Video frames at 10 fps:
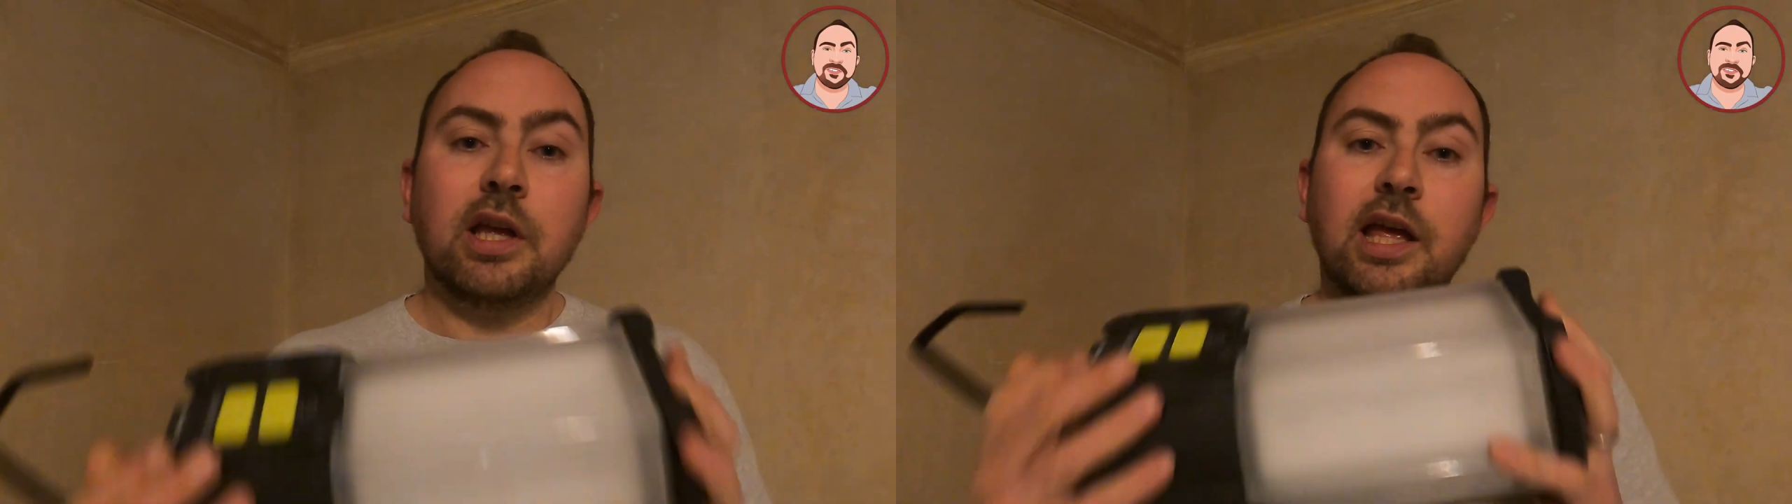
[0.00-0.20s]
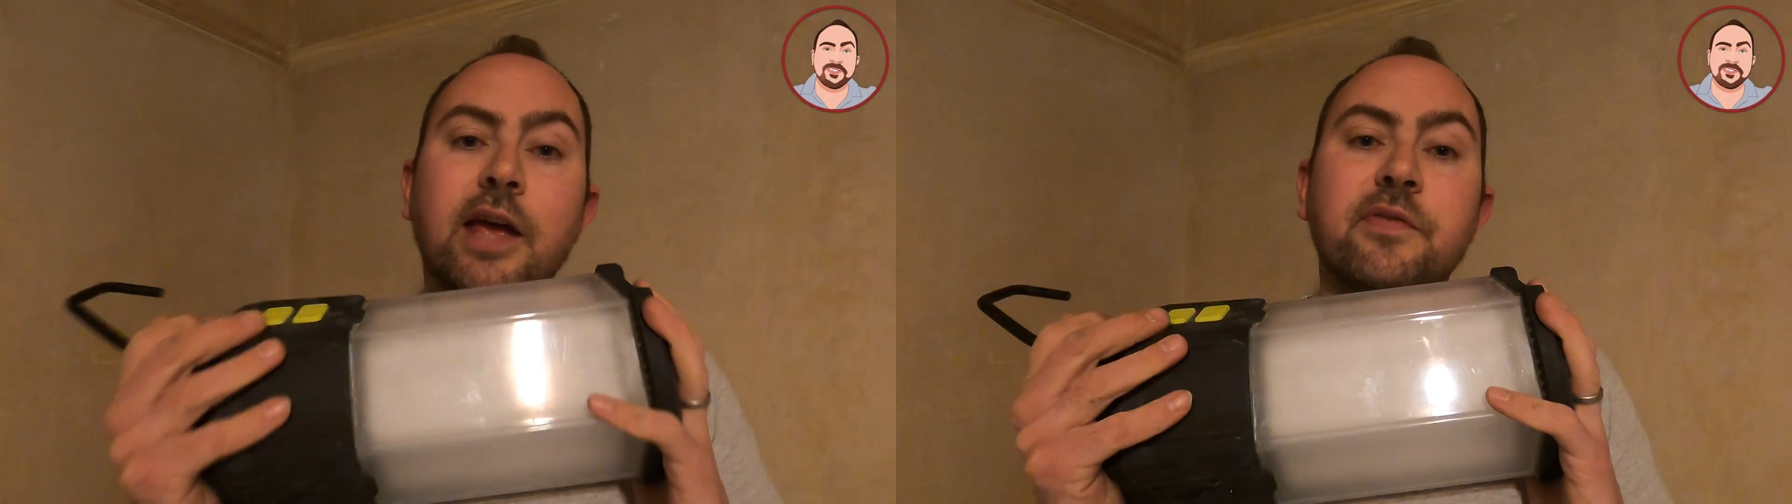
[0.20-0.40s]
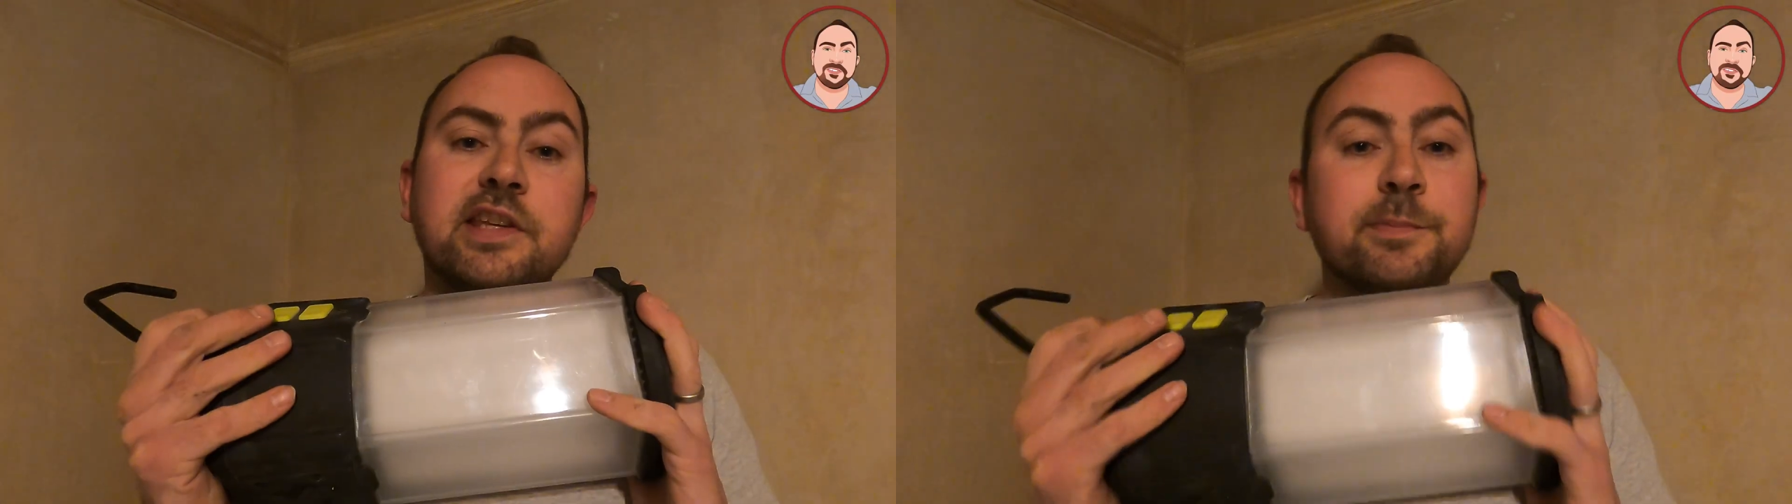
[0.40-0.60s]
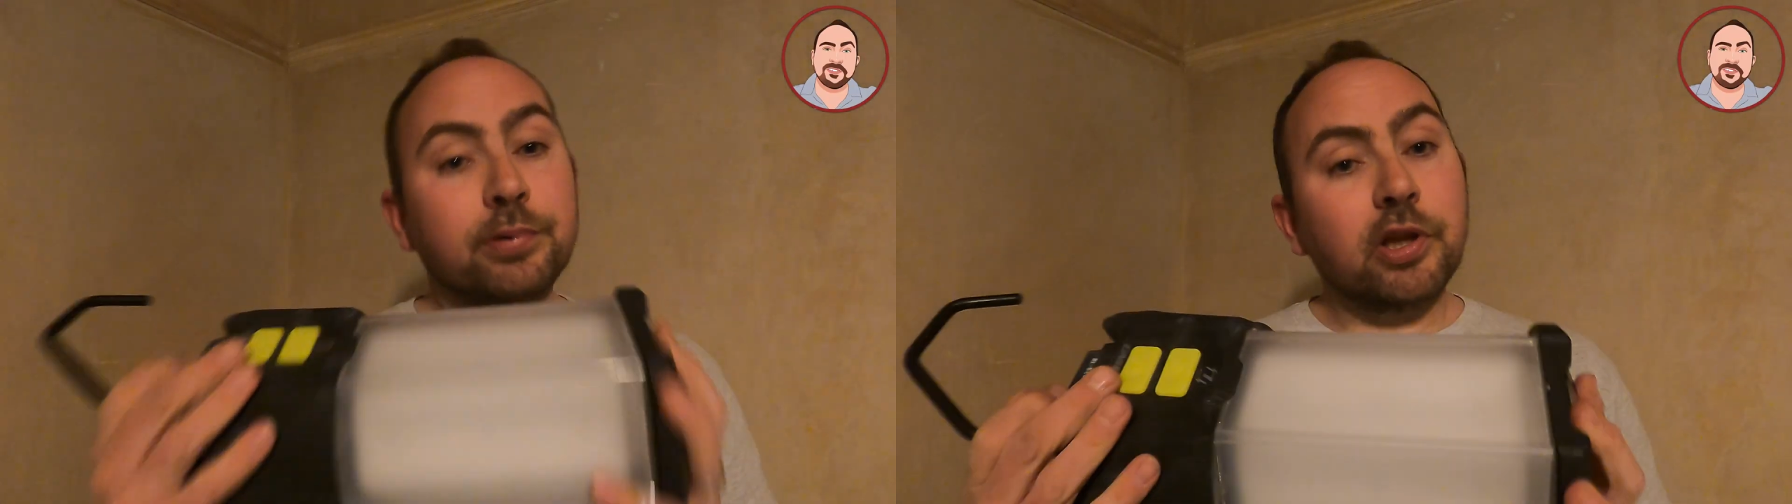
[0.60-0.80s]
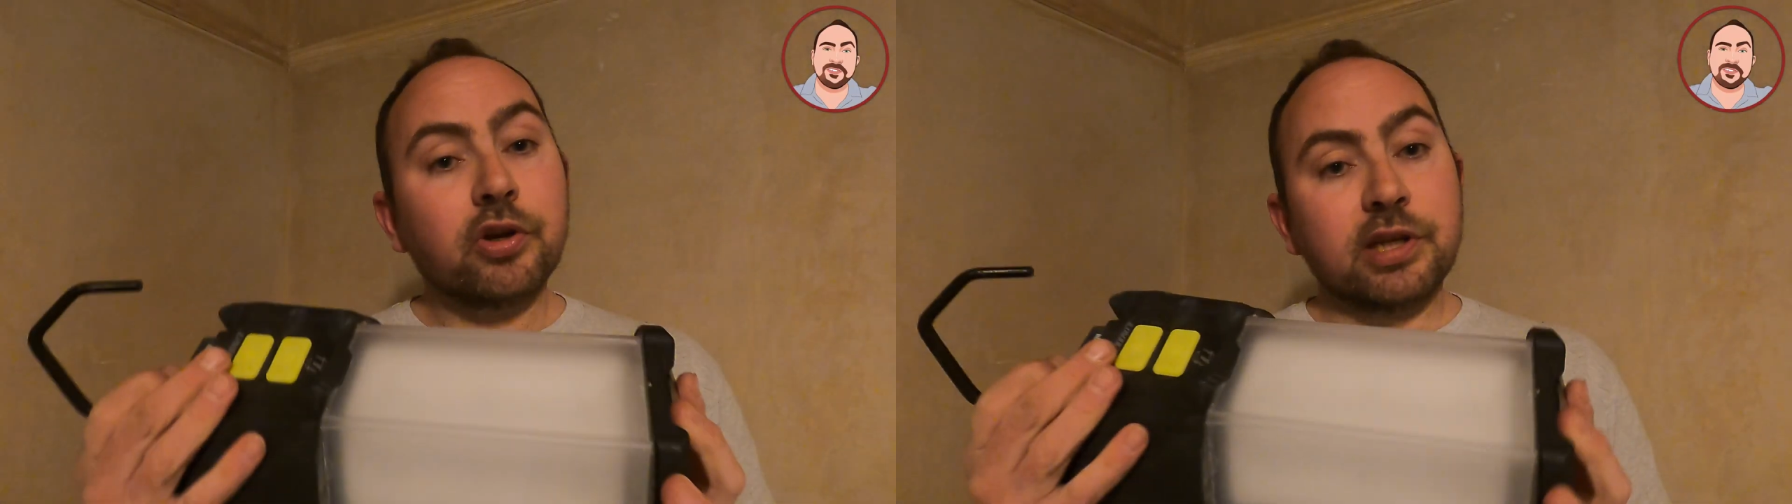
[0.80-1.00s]
have this
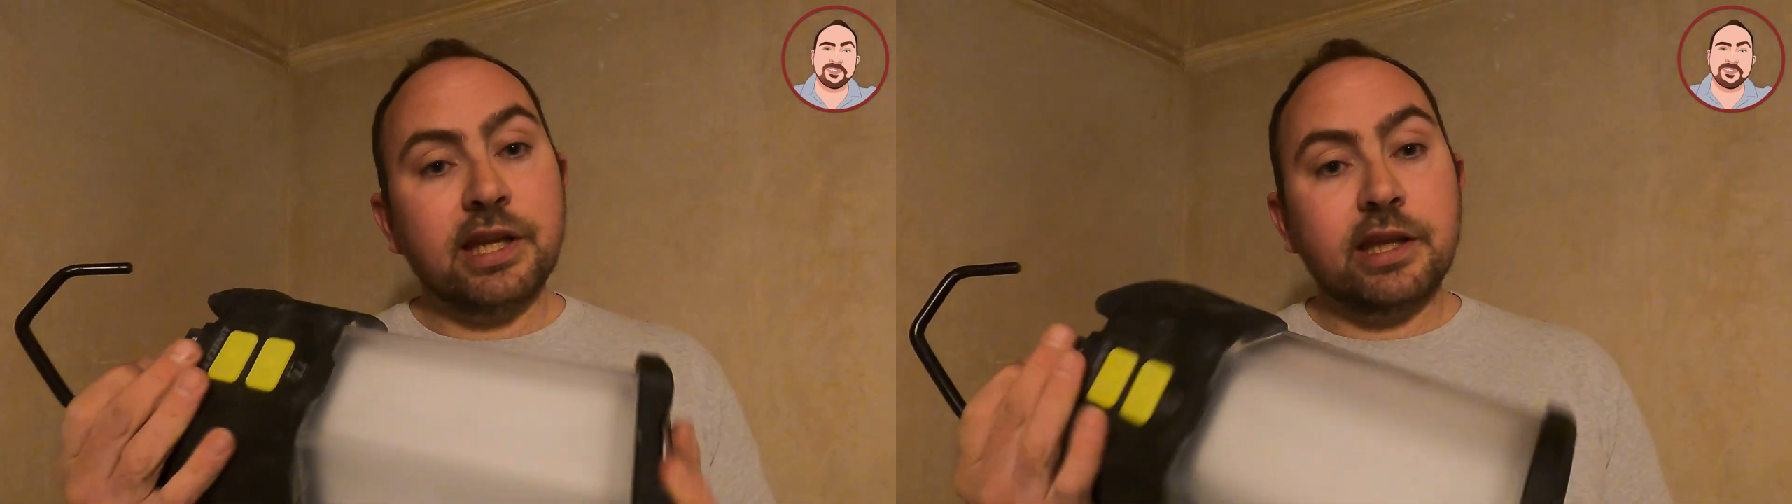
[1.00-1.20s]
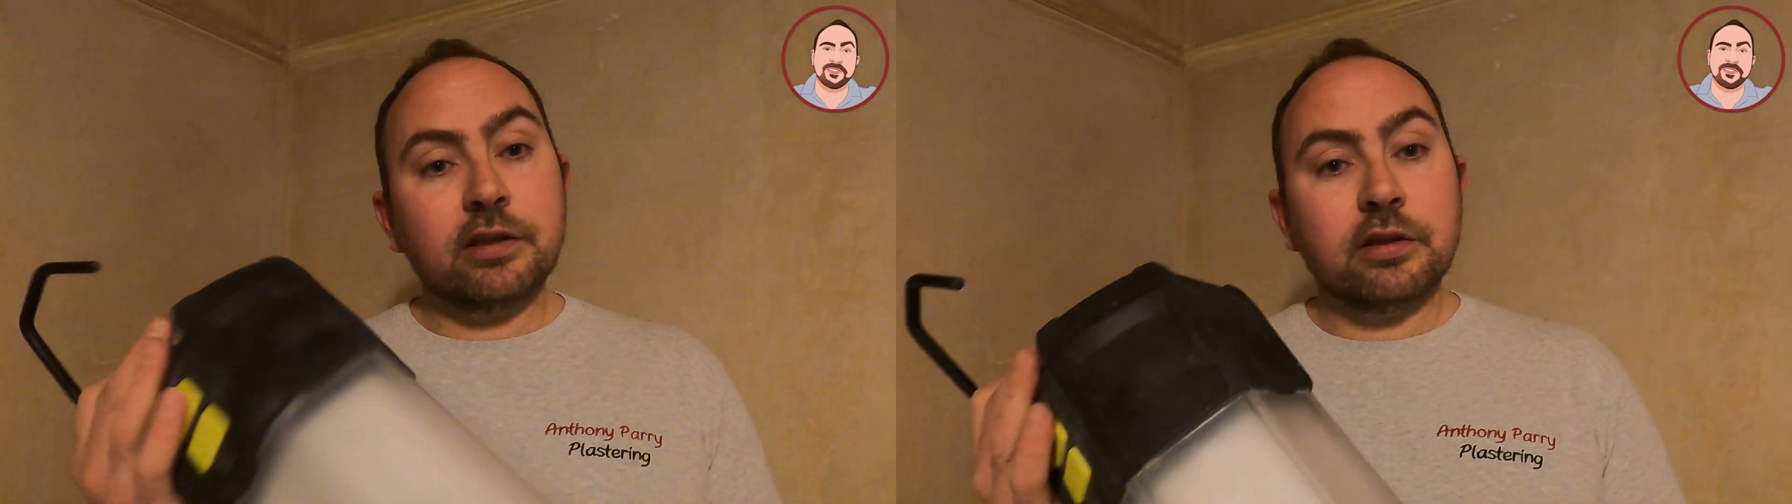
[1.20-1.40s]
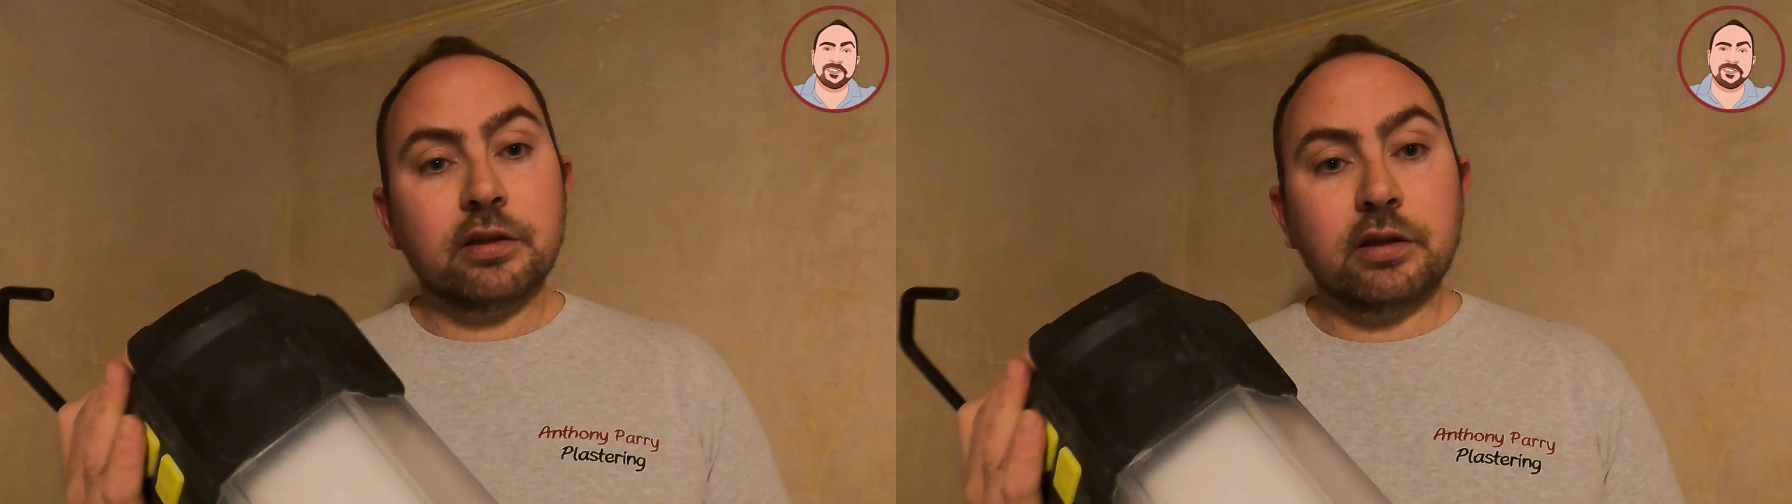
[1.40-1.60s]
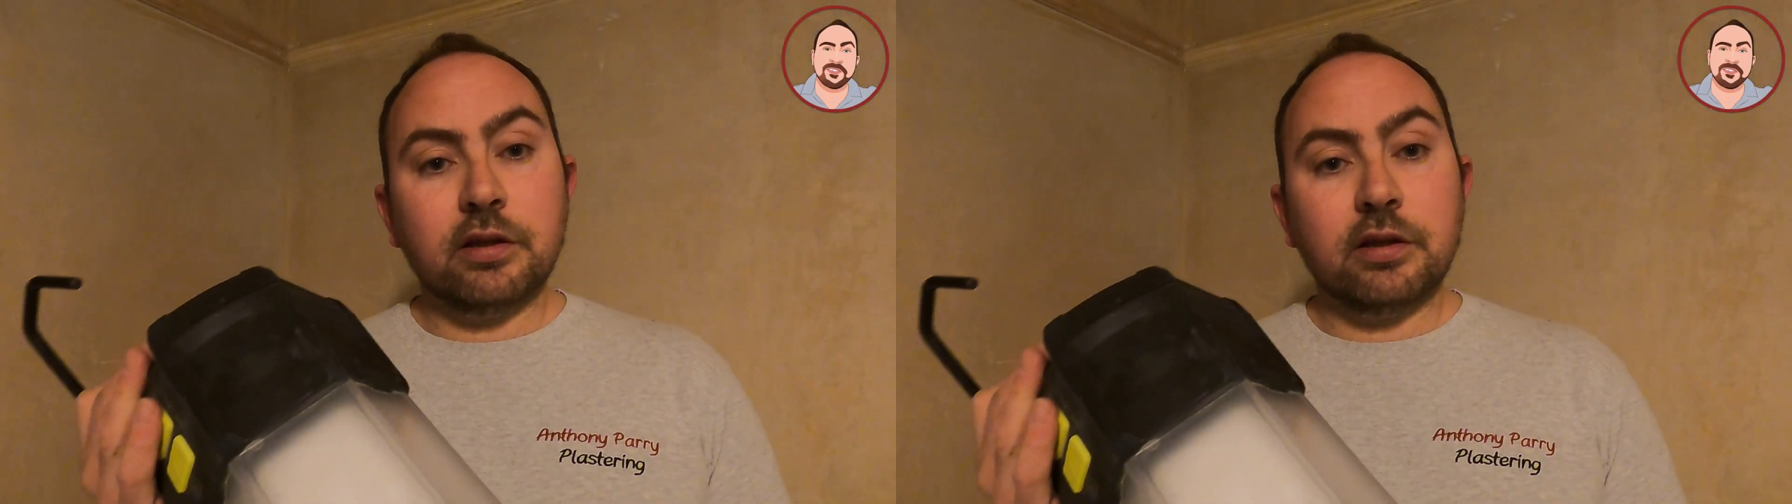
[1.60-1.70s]
plugged in